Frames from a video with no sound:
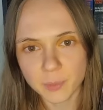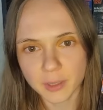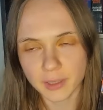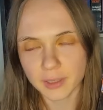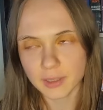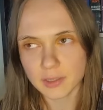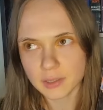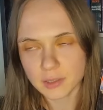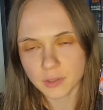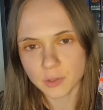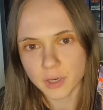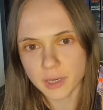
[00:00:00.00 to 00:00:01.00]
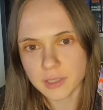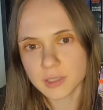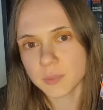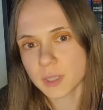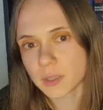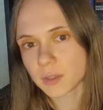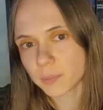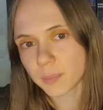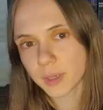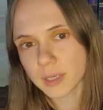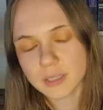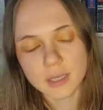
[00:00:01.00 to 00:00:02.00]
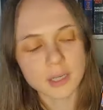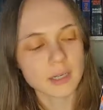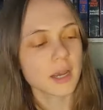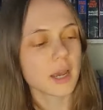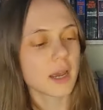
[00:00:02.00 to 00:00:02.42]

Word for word: but like he still tries to be a good person.